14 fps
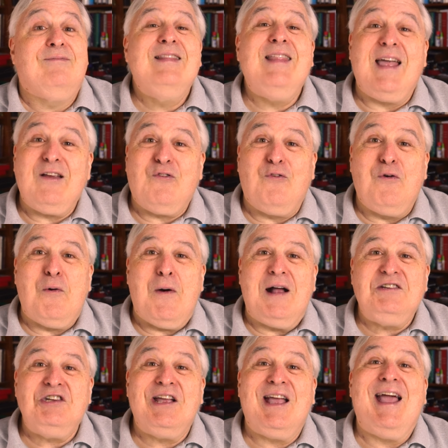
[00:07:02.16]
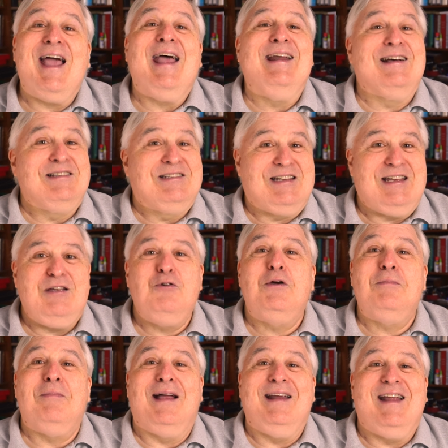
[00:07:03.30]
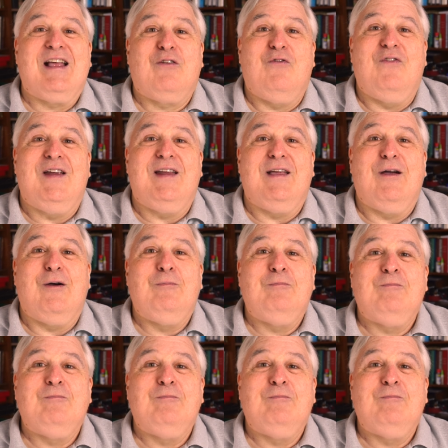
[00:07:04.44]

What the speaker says: Thanks for watching, and I'll see you in my next video.